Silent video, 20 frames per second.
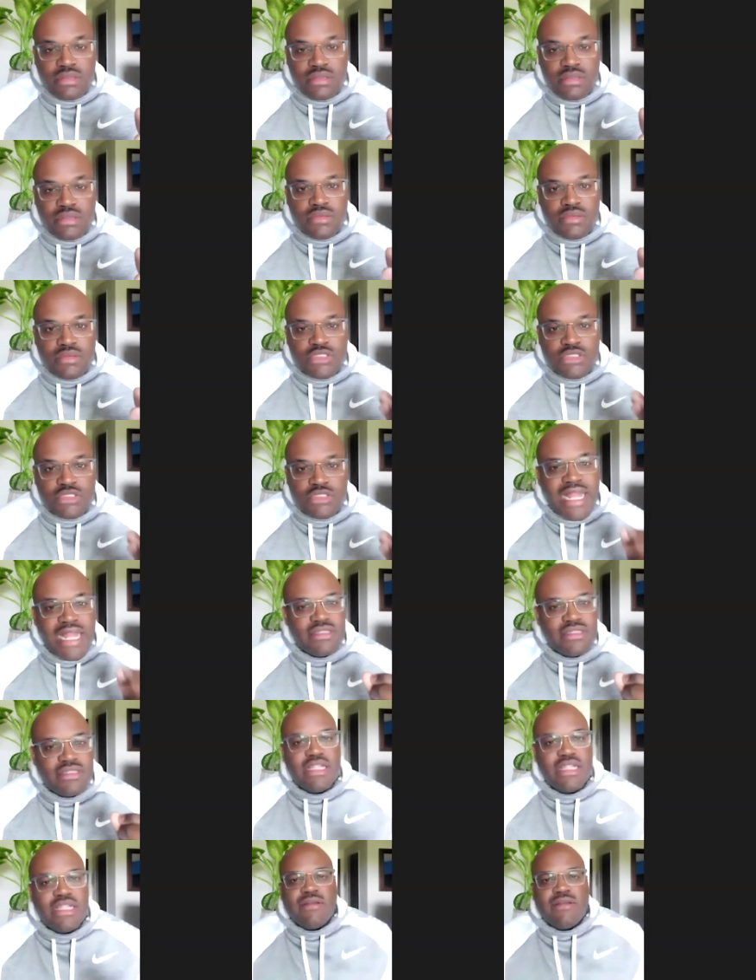So that's the
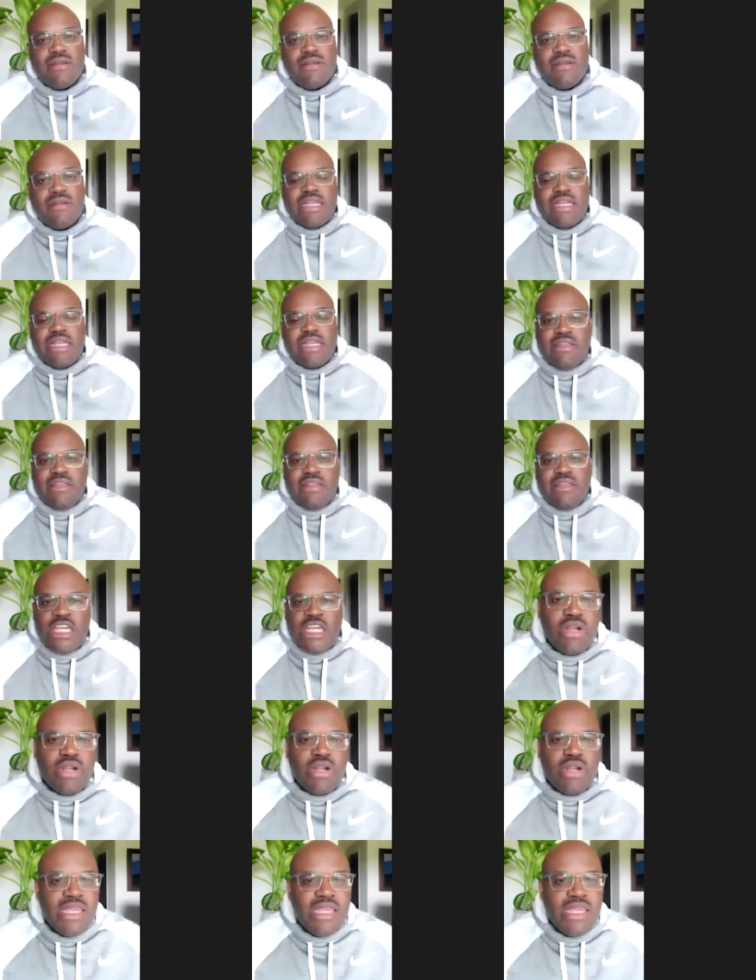thing. Like in order to
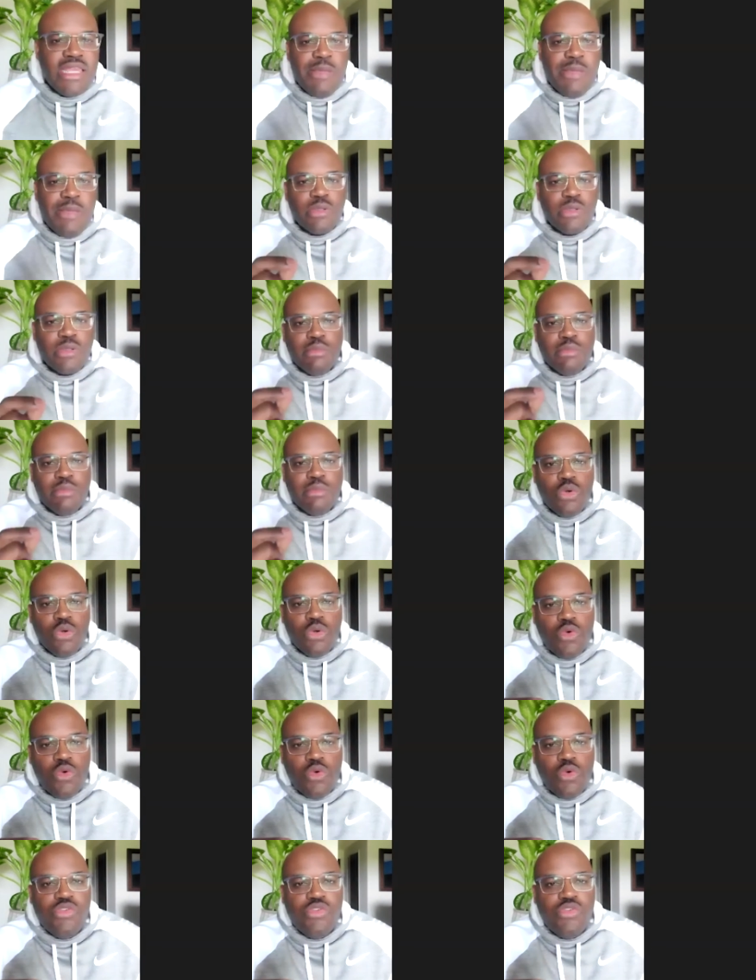get people to move, you
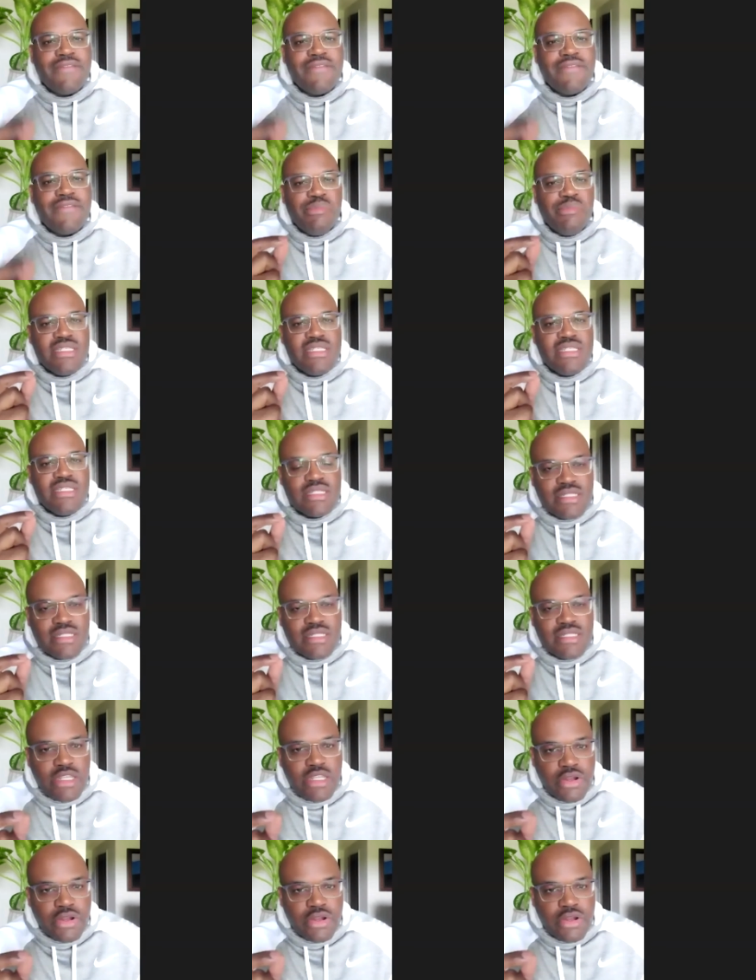have to be sincere.